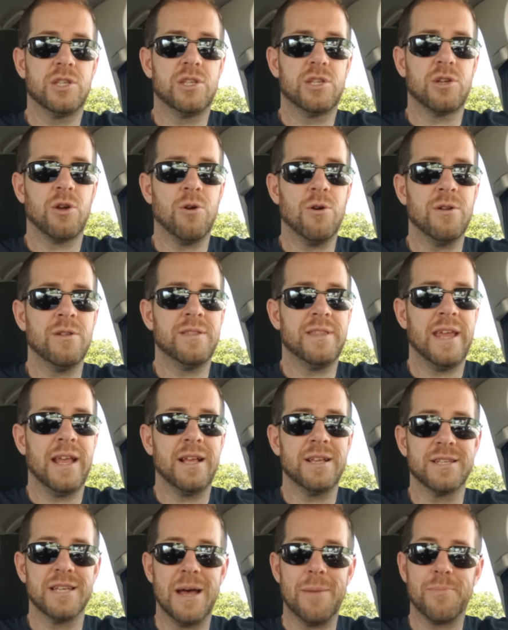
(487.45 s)
turn
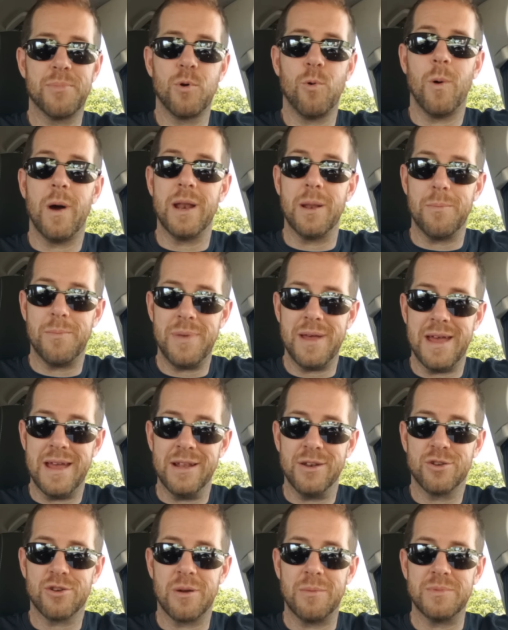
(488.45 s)
things up quite a bit
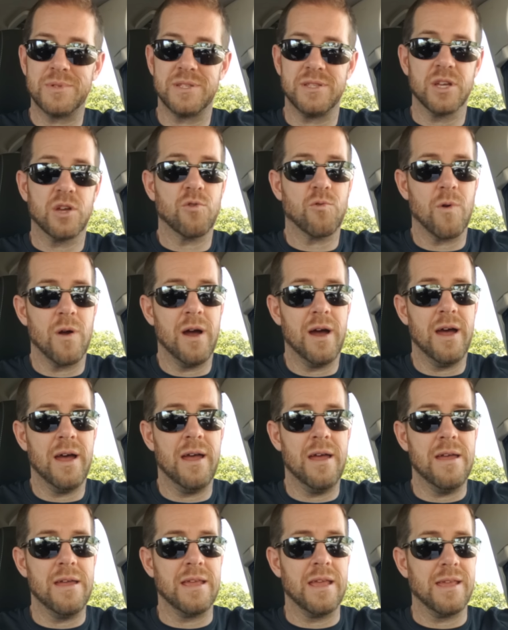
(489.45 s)
in terms of the
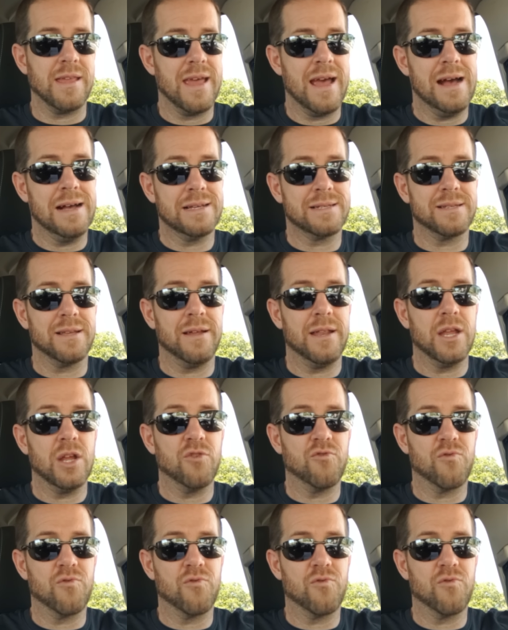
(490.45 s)
crying and gaslighting and